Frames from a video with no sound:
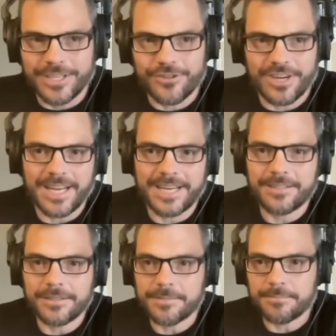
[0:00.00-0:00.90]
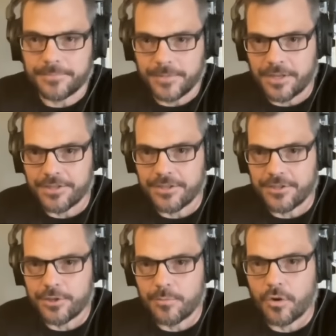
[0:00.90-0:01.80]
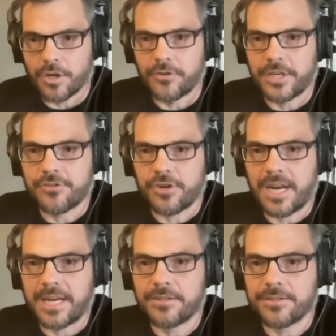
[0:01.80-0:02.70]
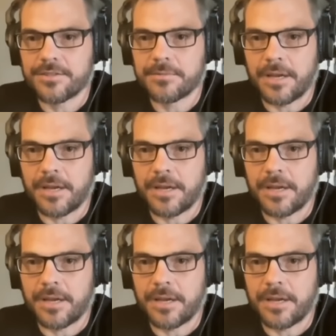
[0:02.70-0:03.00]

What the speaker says: triangles. There's the 2 more green triangles